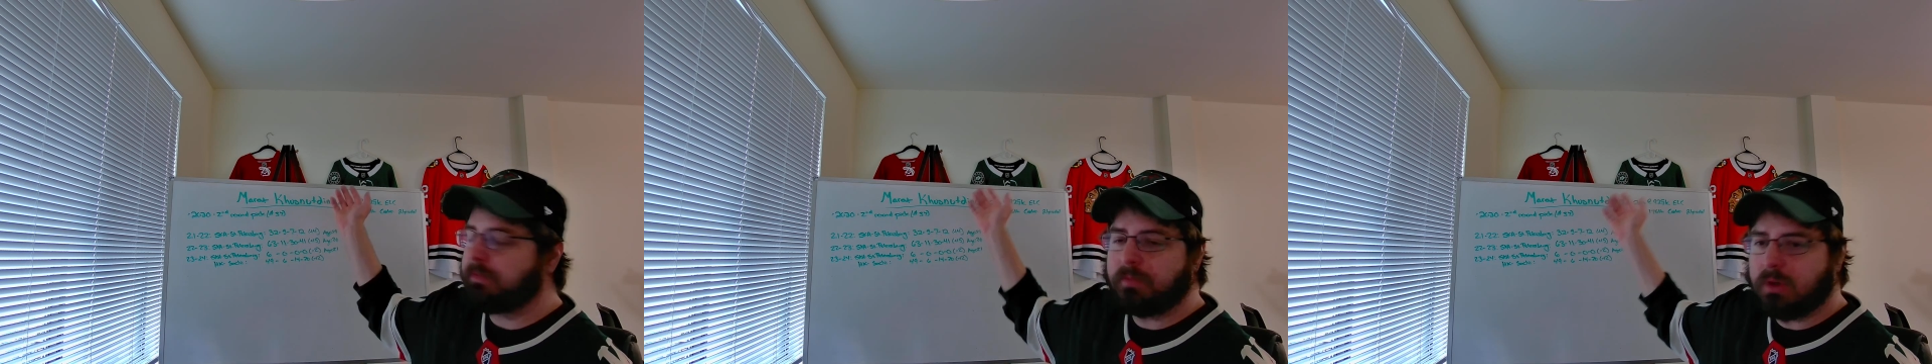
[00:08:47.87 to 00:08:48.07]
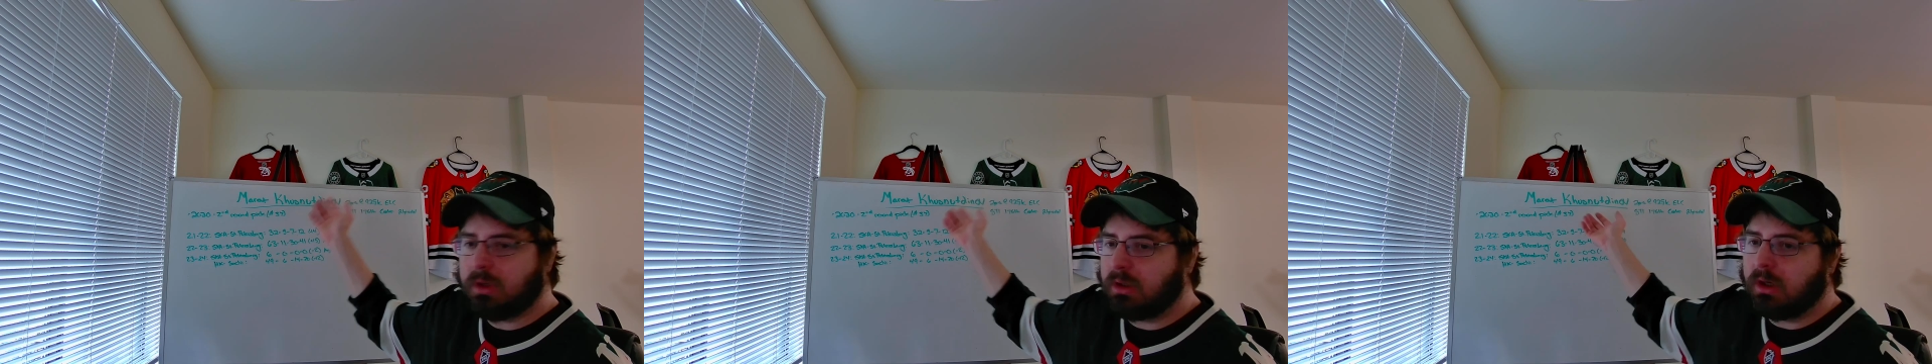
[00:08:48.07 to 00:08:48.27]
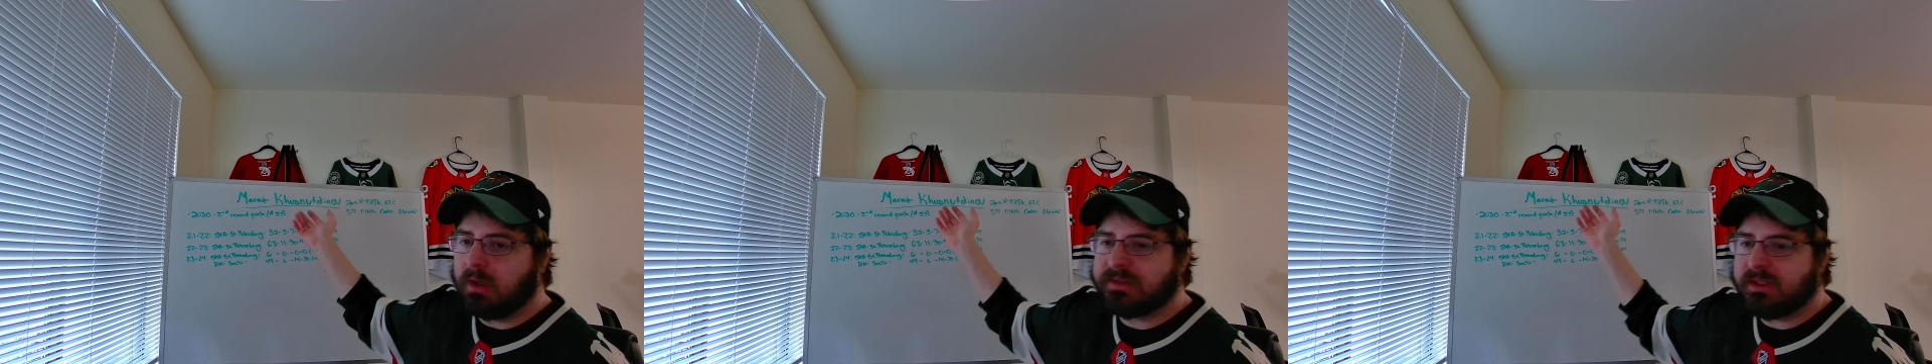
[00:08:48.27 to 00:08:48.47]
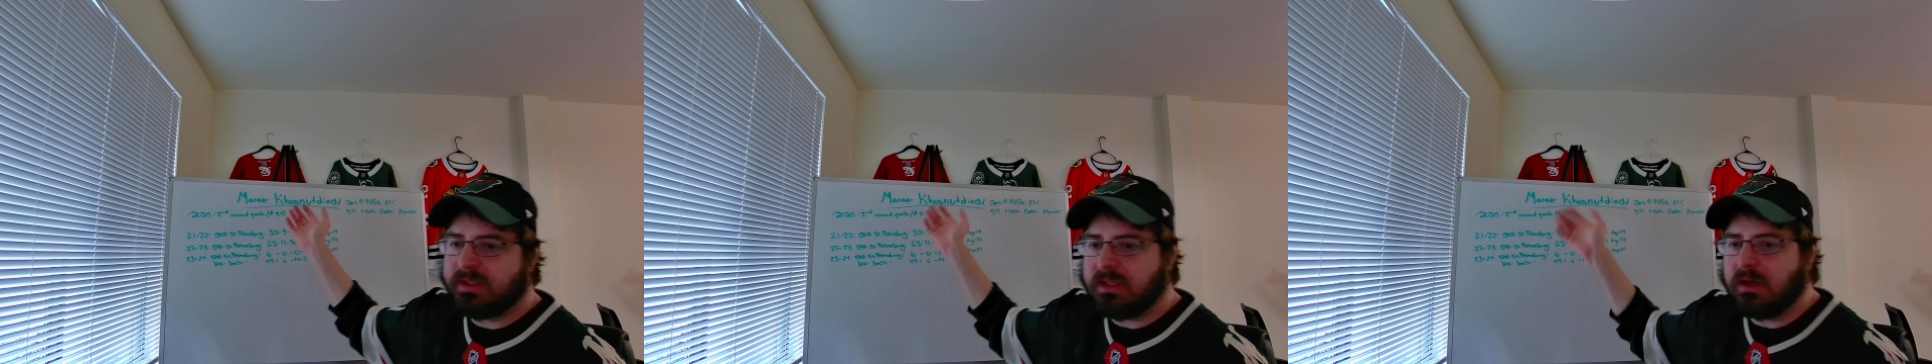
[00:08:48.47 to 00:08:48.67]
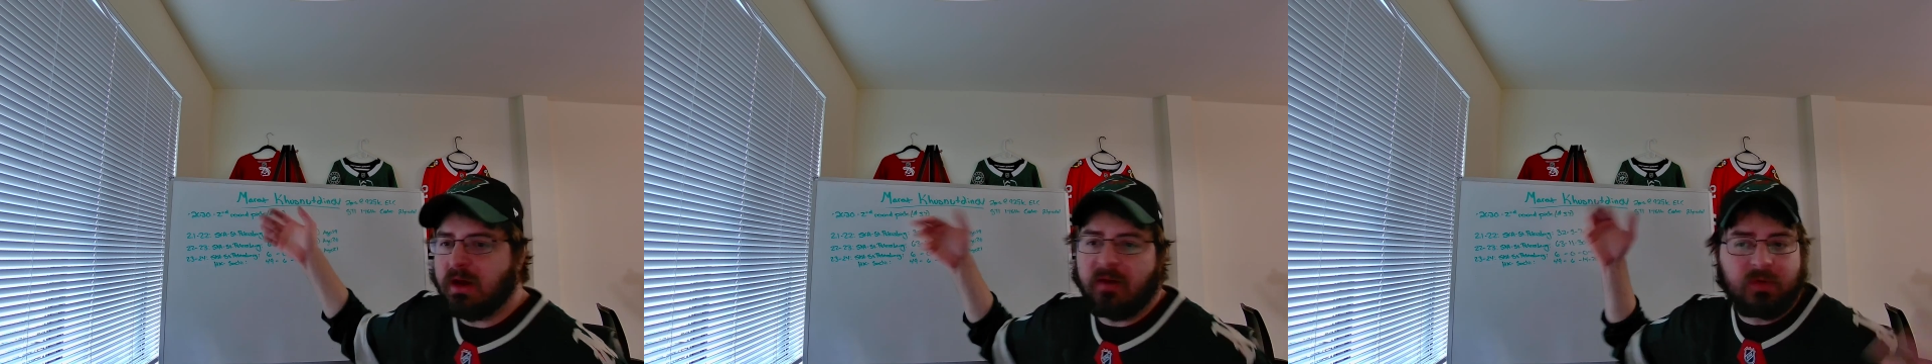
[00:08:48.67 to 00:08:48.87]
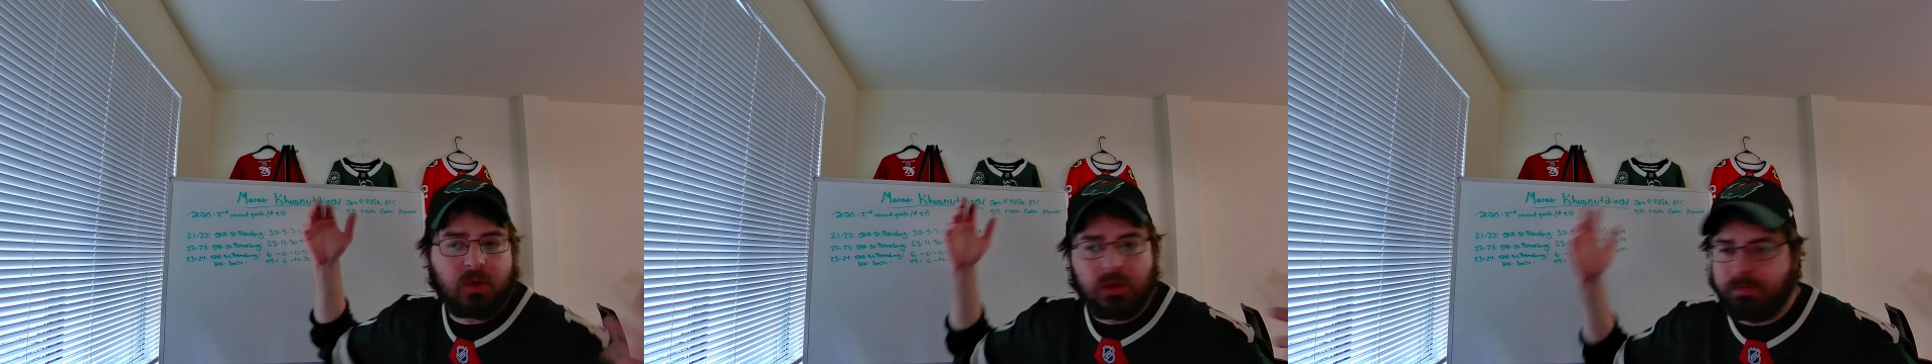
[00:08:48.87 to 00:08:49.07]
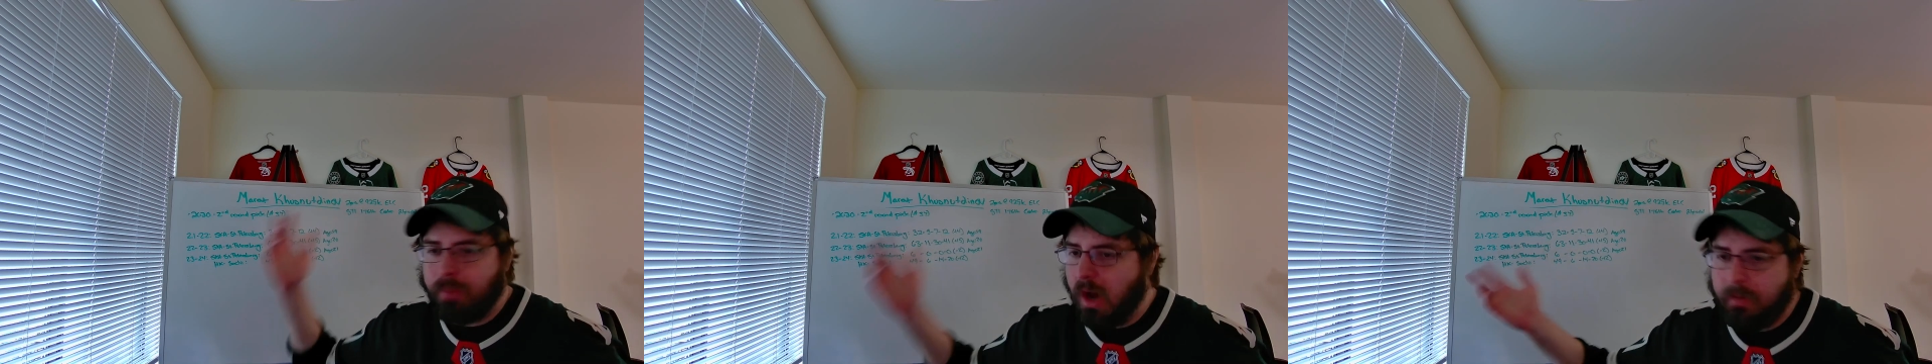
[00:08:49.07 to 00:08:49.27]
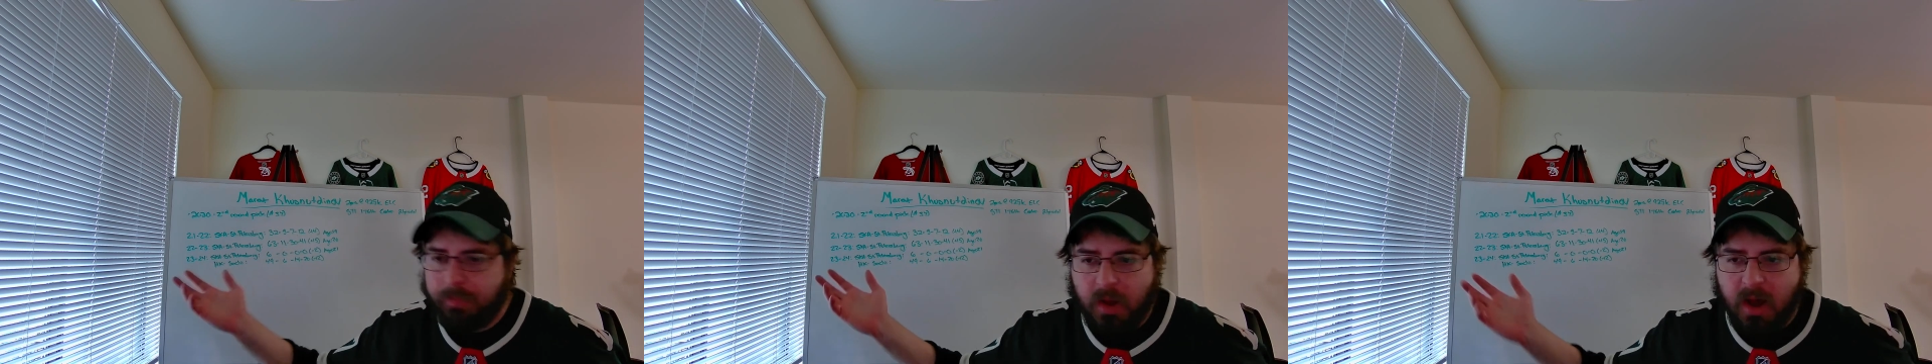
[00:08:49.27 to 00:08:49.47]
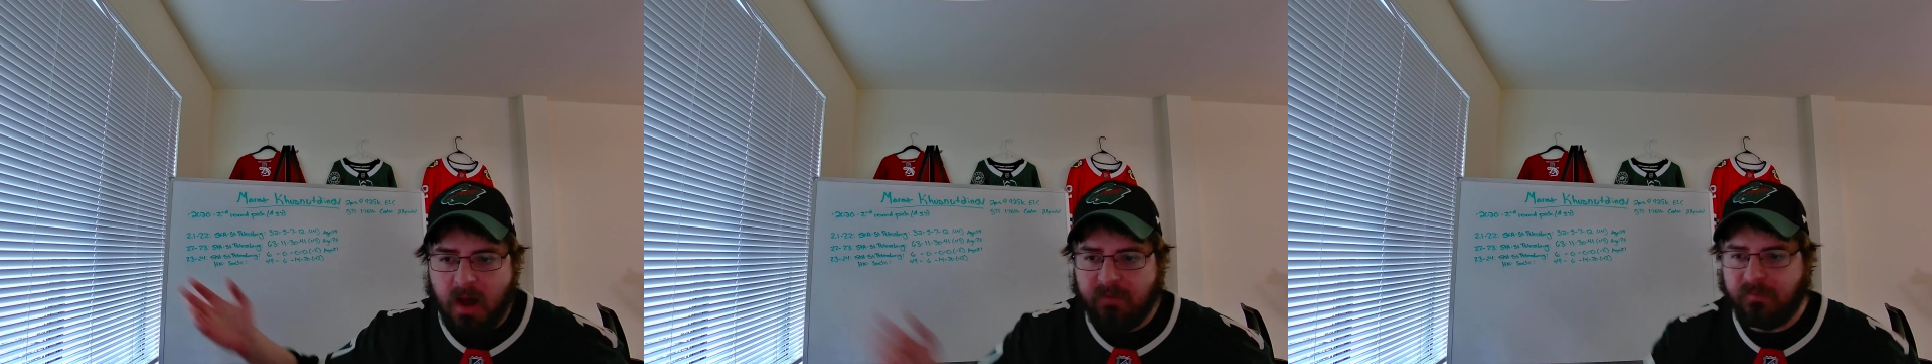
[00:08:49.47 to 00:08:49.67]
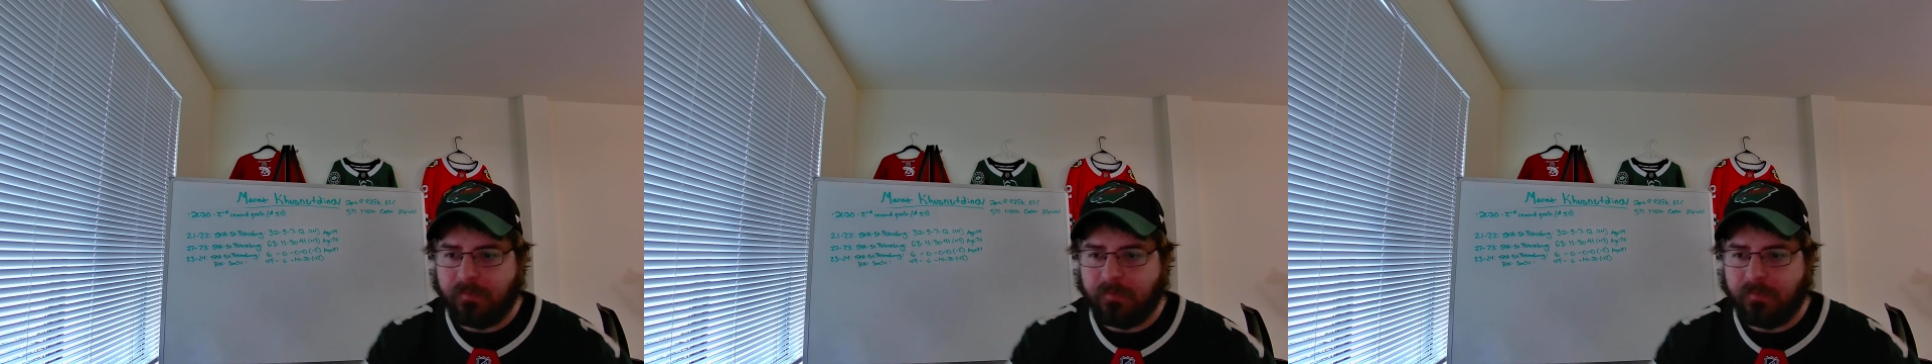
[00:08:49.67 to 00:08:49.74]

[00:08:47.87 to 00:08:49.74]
Khusnutdinov could pop off